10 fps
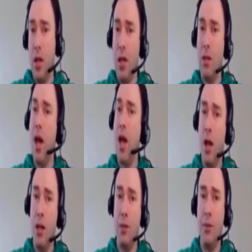and I
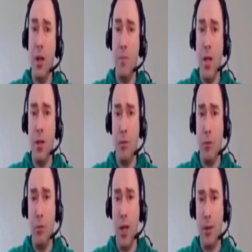highly recommend it
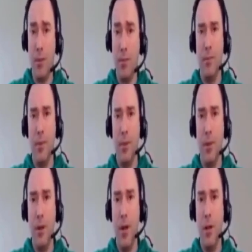for black.
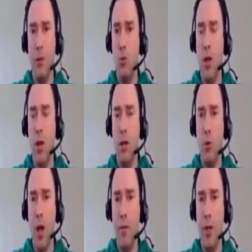All right, do
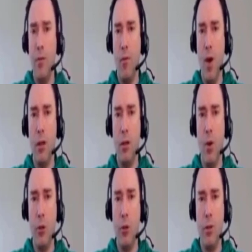you have any final
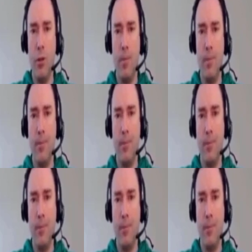questions?